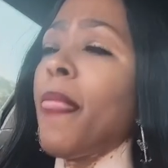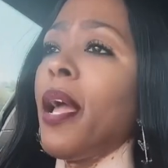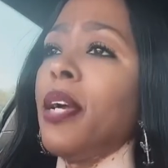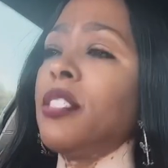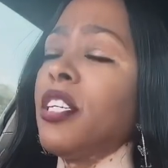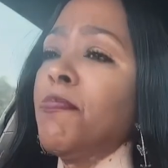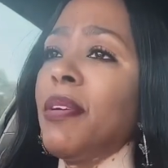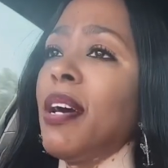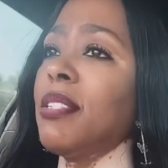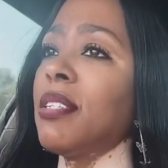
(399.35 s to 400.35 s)
And just
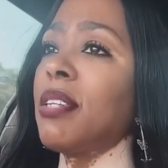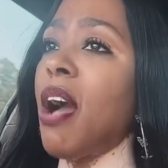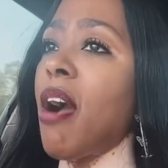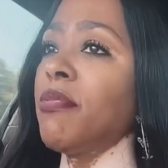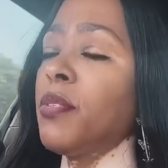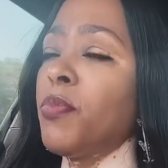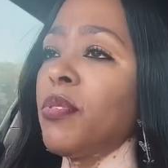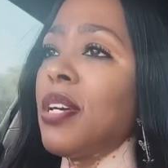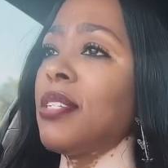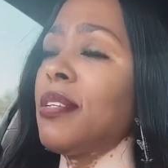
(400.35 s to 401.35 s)
because it's comfortable
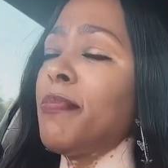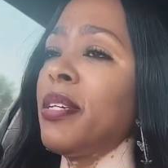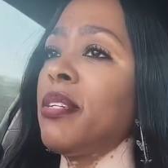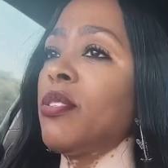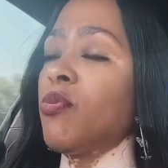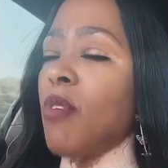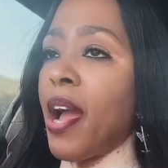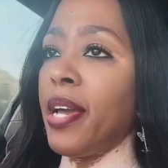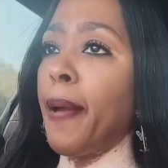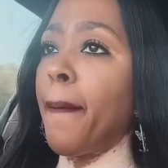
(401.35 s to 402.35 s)
doesn't mean it's
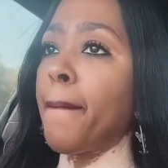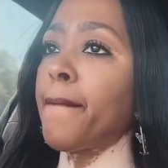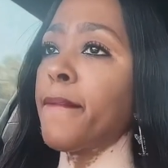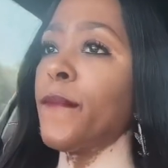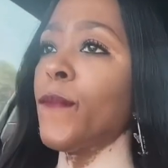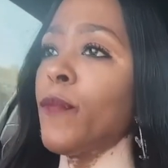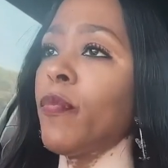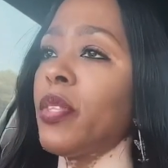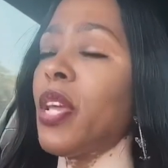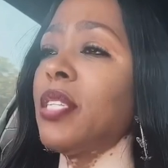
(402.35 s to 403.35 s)
right.
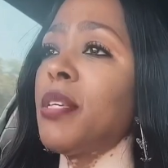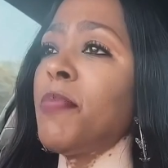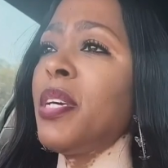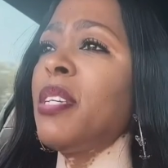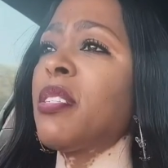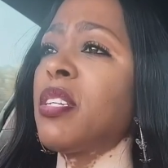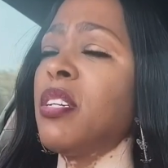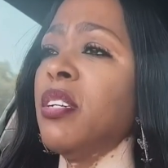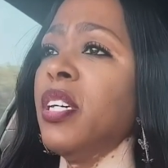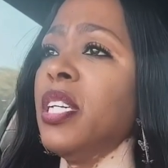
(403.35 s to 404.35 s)
Doesn't mean it's
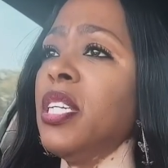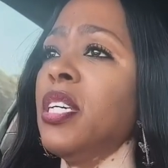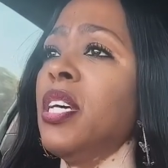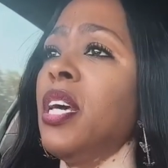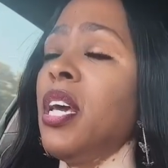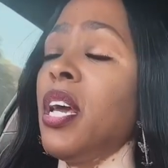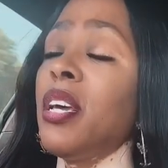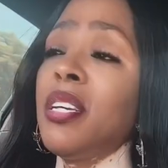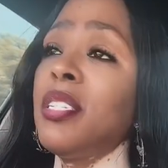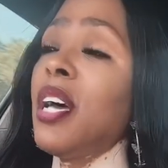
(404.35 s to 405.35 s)
good.
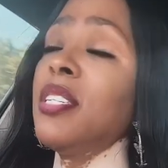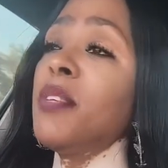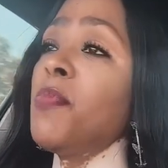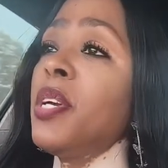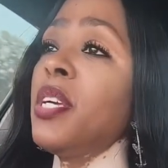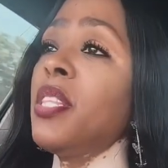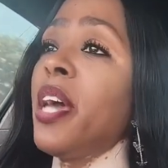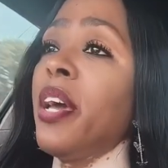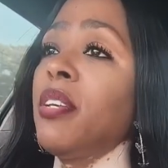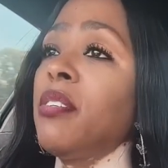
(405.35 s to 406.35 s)
And it doesn't mean
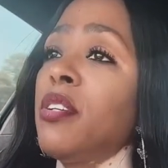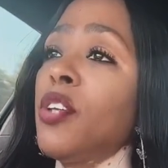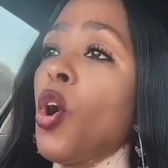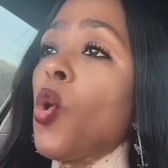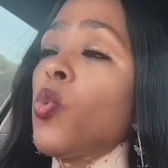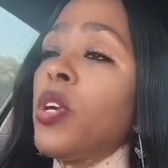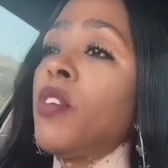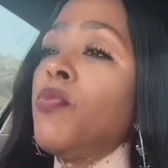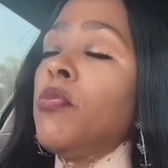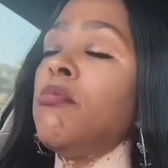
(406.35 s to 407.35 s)
that,
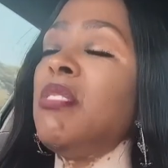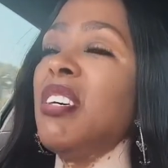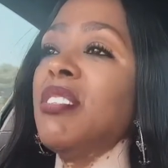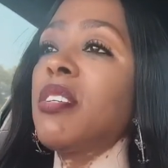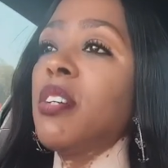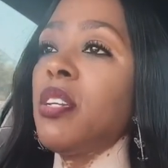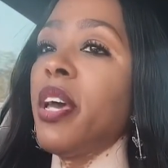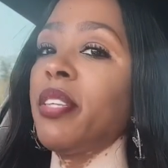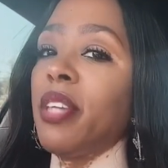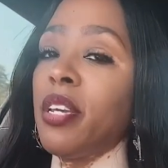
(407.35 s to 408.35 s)
if you
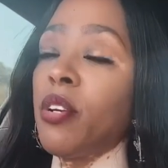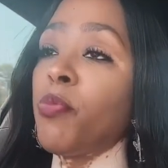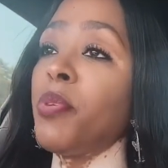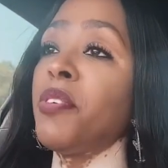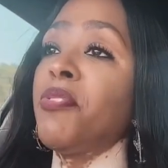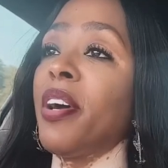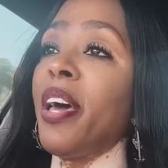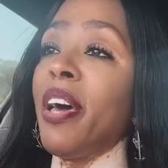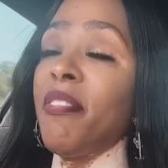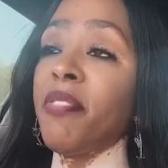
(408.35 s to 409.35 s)
disconnect, that it'll be
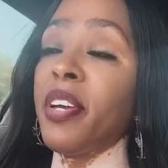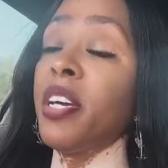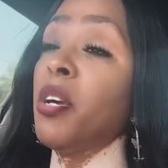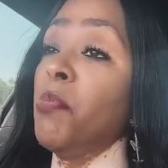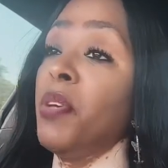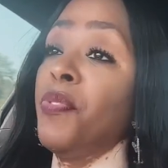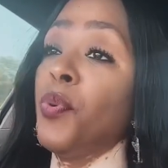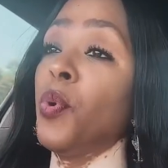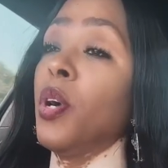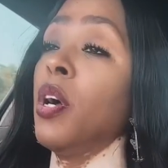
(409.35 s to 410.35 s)
forever. It could be
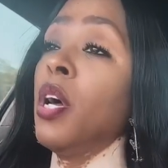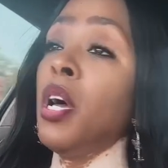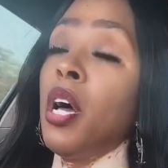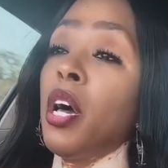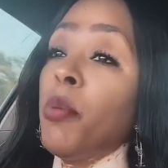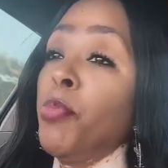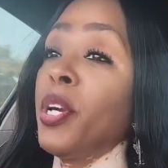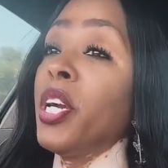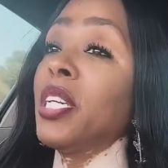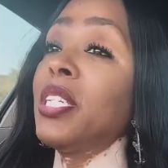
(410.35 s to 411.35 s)
for a
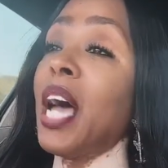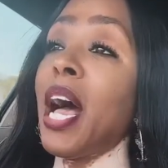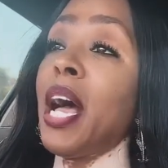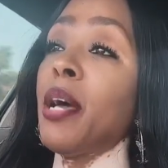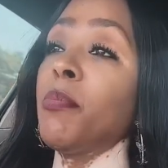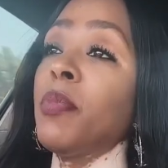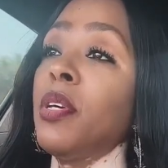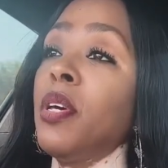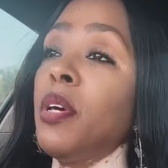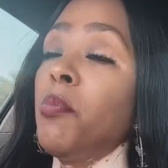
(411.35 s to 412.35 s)
period of
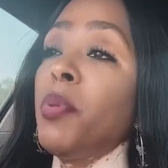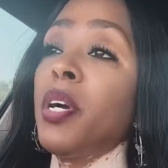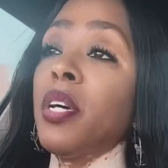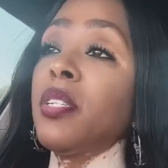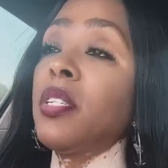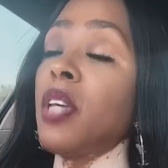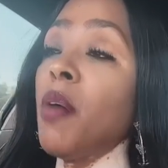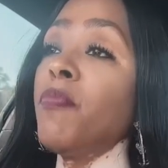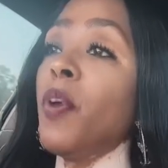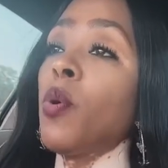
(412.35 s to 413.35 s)
time. Because
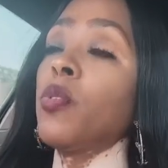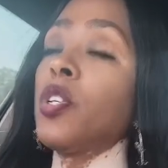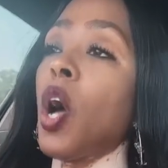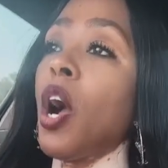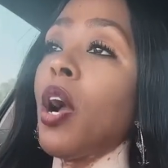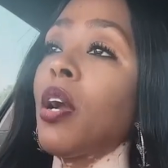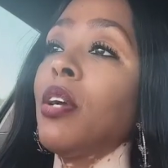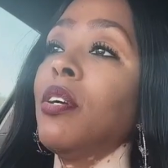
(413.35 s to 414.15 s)
some folks are,